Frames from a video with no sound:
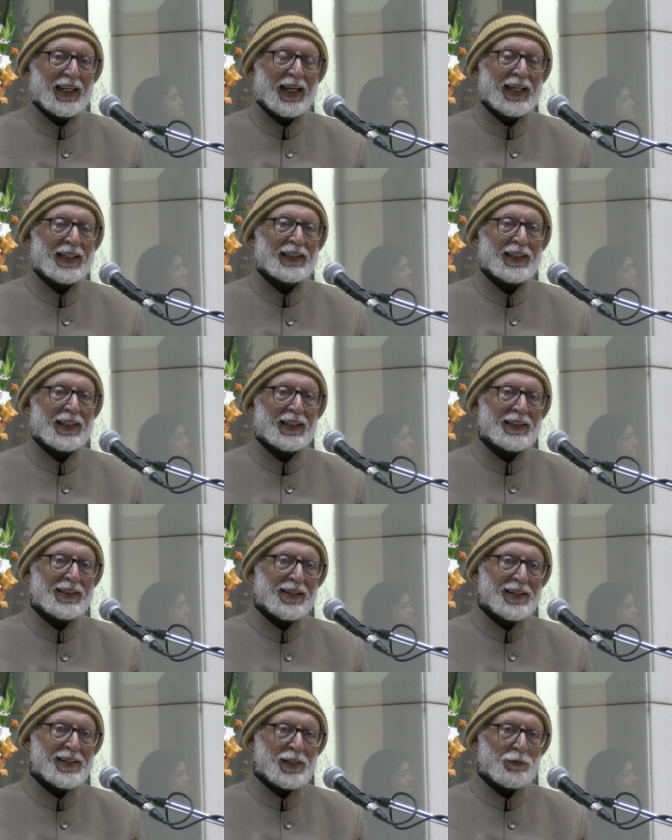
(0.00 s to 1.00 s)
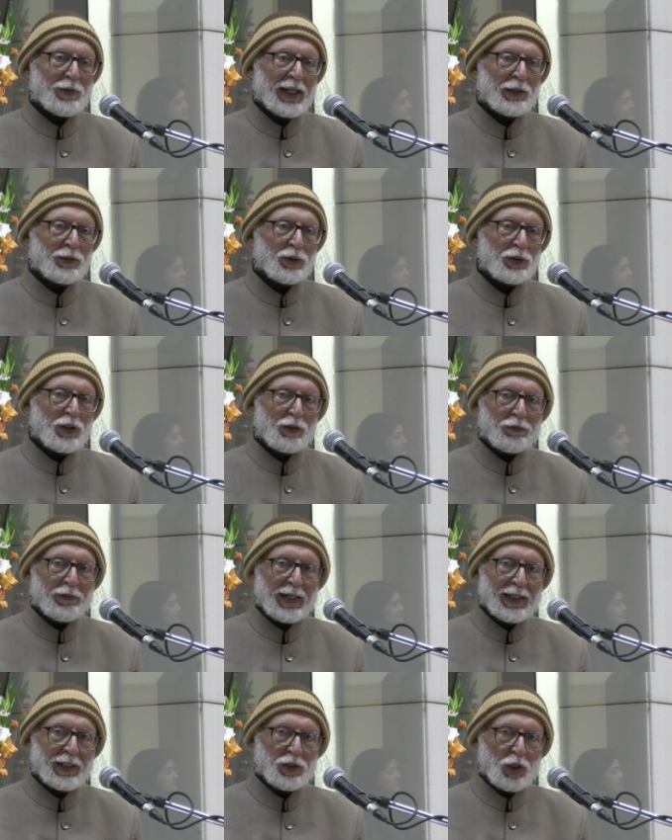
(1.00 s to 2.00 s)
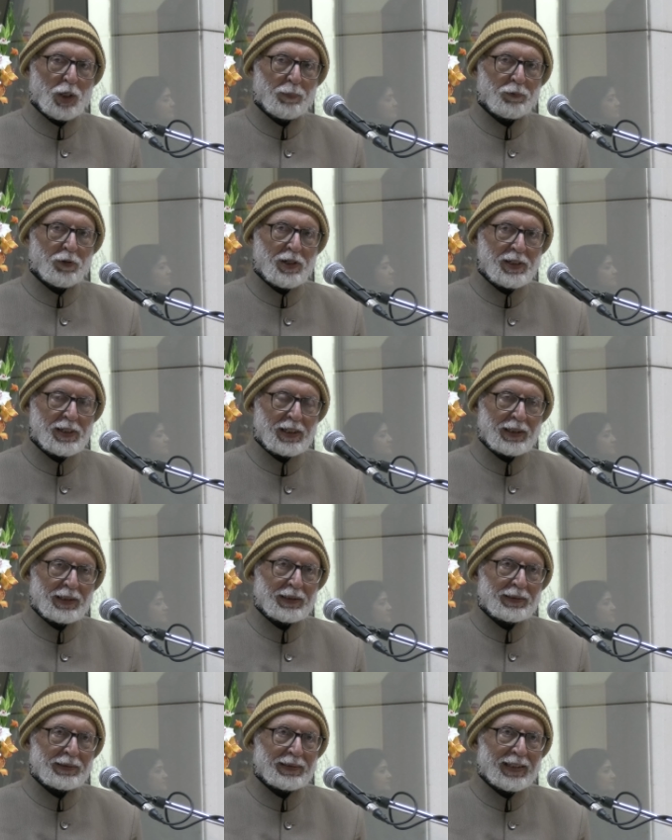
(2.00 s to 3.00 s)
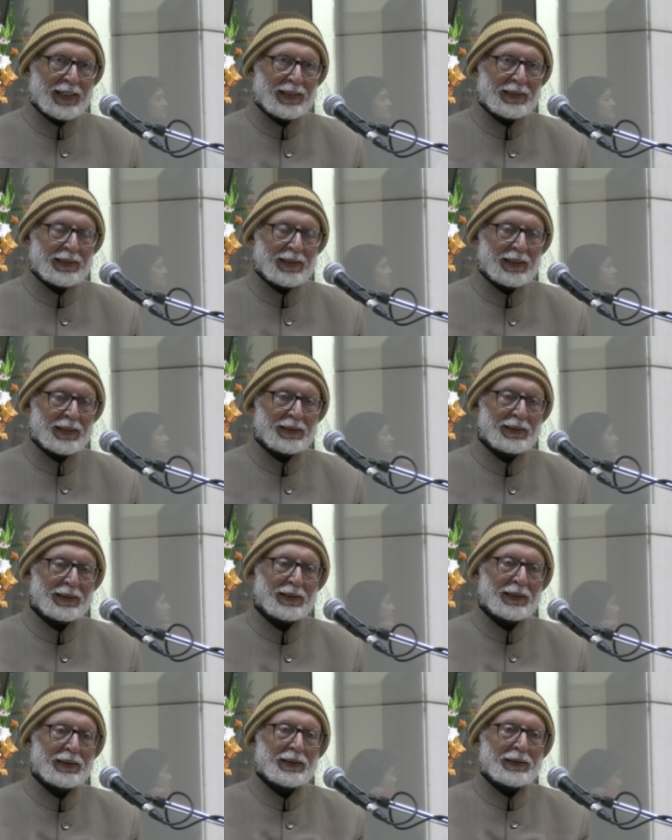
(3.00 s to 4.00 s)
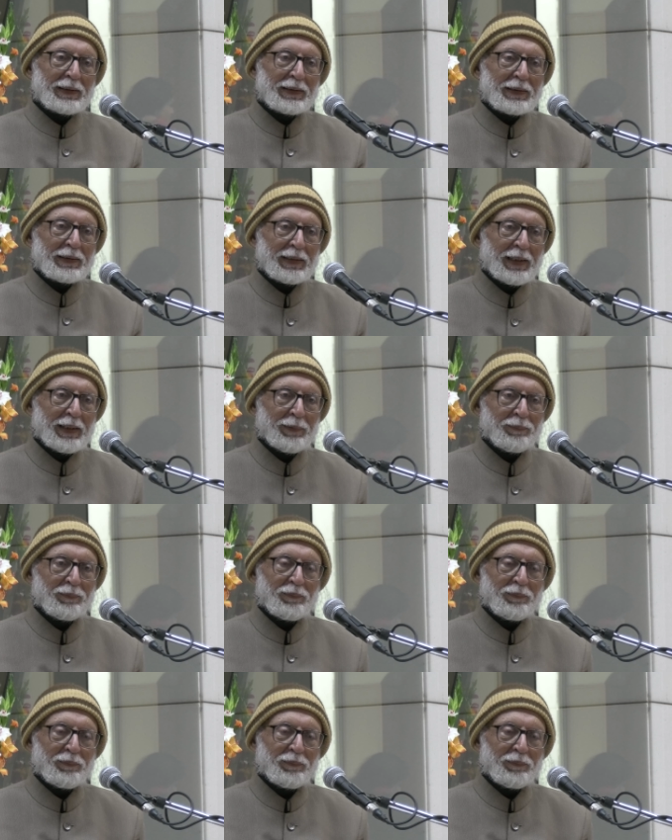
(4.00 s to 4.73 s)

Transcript: And another reason why he could not find a job was that uh, the